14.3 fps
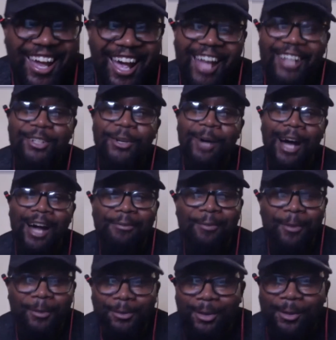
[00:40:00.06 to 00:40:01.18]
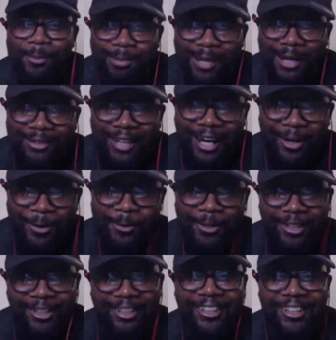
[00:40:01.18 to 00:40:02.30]
And you know what? I felt so proud that I
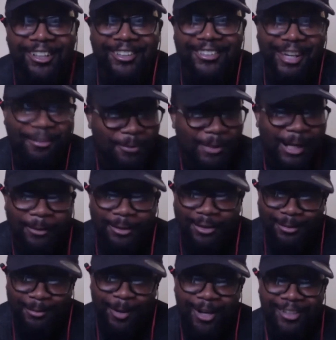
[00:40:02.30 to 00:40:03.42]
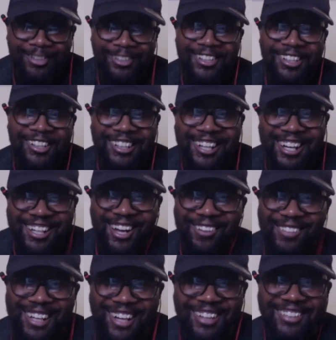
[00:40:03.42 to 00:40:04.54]
caught her. because I thought that was smart. You know? I
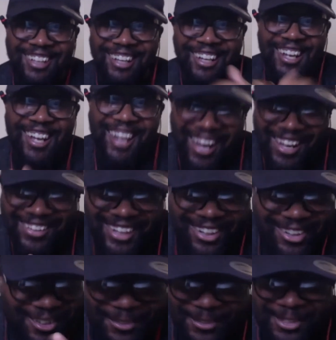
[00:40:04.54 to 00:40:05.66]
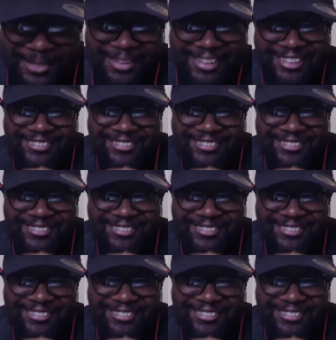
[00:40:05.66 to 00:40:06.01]
was like, fuck the bitch,